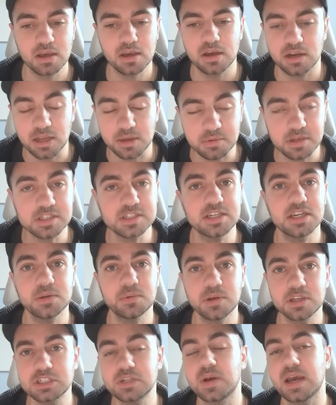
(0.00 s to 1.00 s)
and I'm
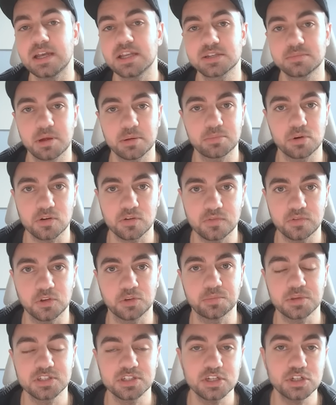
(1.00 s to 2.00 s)
continuing to add to my Brookfield
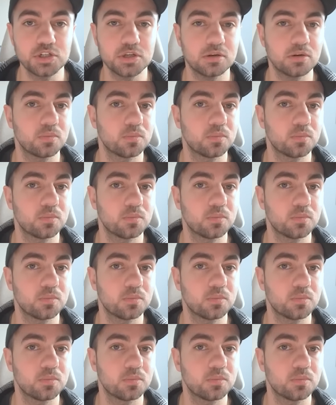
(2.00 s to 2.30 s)
position,